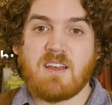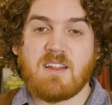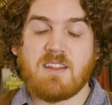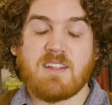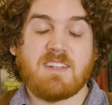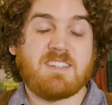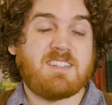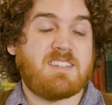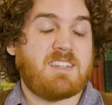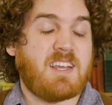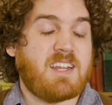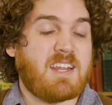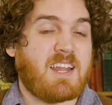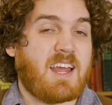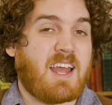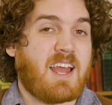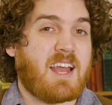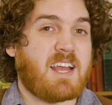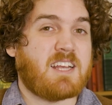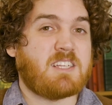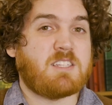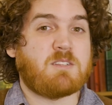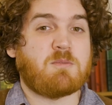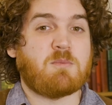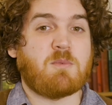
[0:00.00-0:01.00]
The Senate
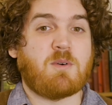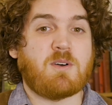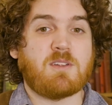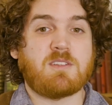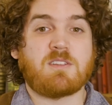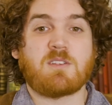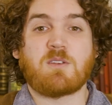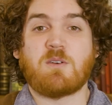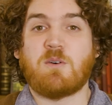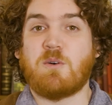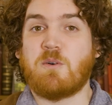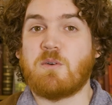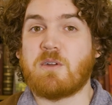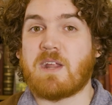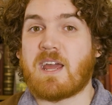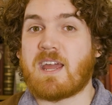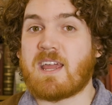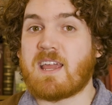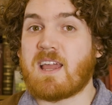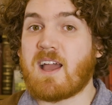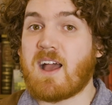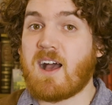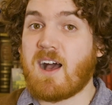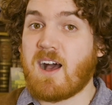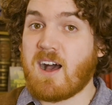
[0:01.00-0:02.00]
has what's called
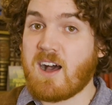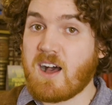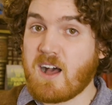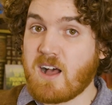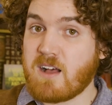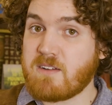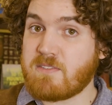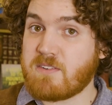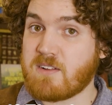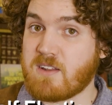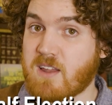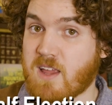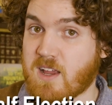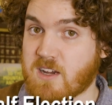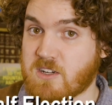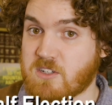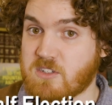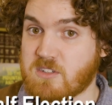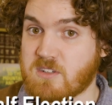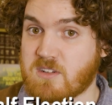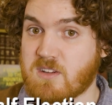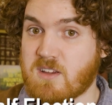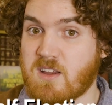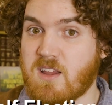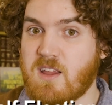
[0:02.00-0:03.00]
a half
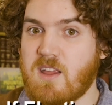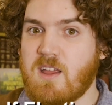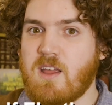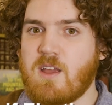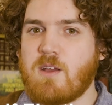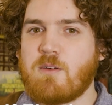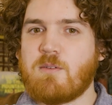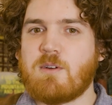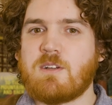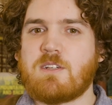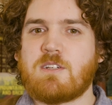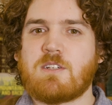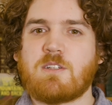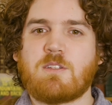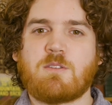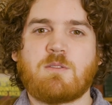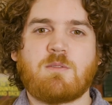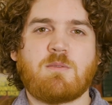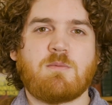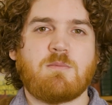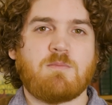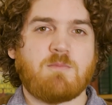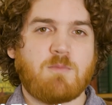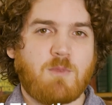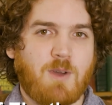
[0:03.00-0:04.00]
election, which
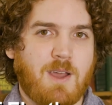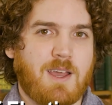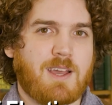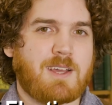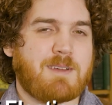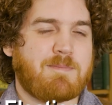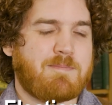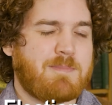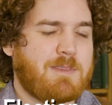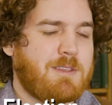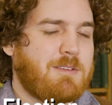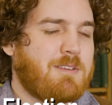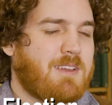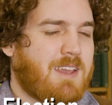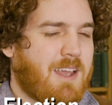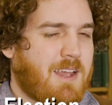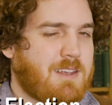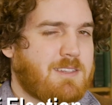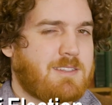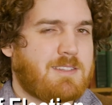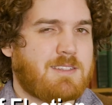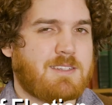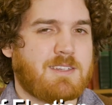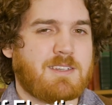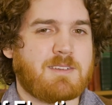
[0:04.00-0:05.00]
is where, you
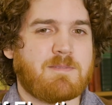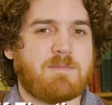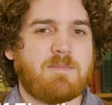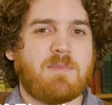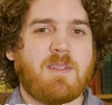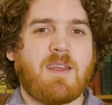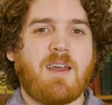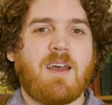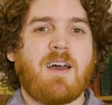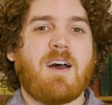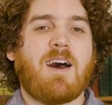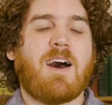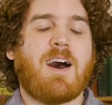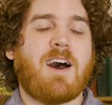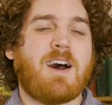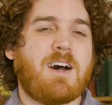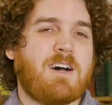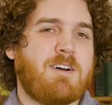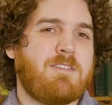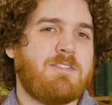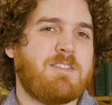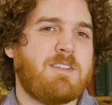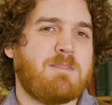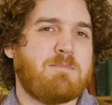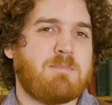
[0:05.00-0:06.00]
guessed it,
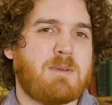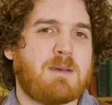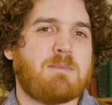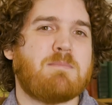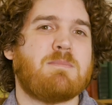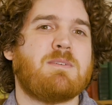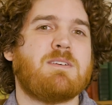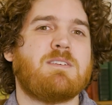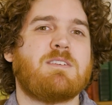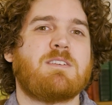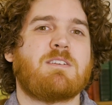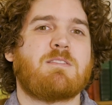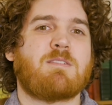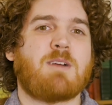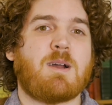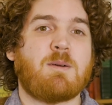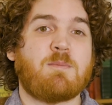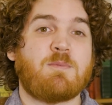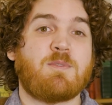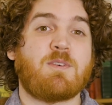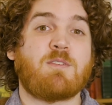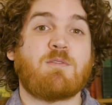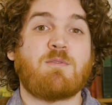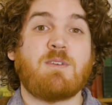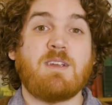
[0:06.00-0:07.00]
half the members are
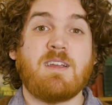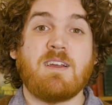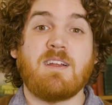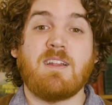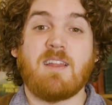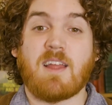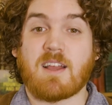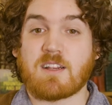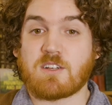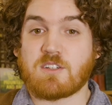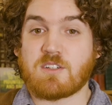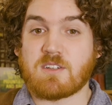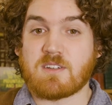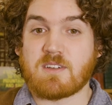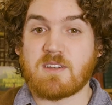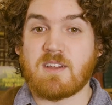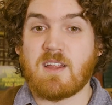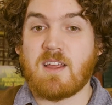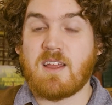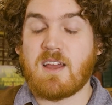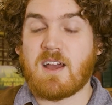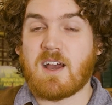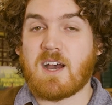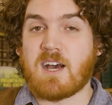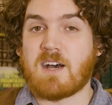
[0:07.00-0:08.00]
up for re-election
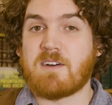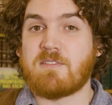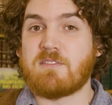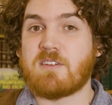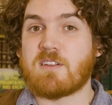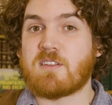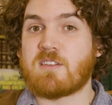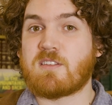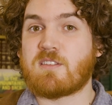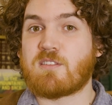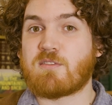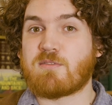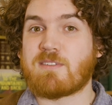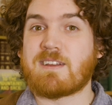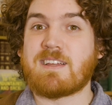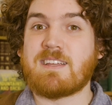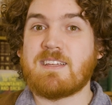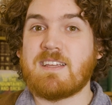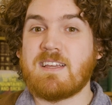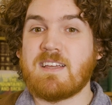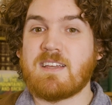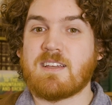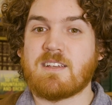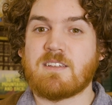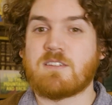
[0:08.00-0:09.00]
after 3
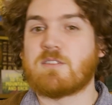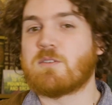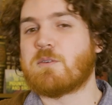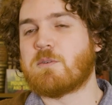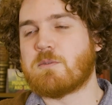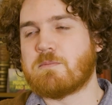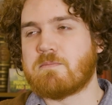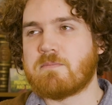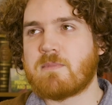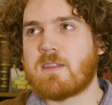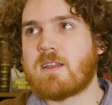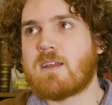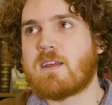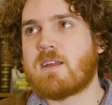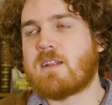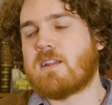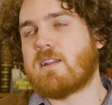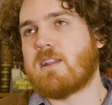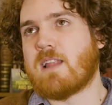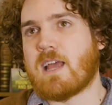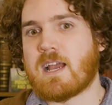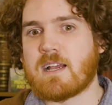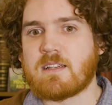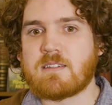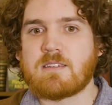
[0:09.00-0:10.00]
years or
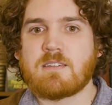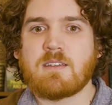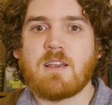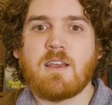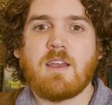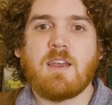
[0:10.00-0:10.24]
less,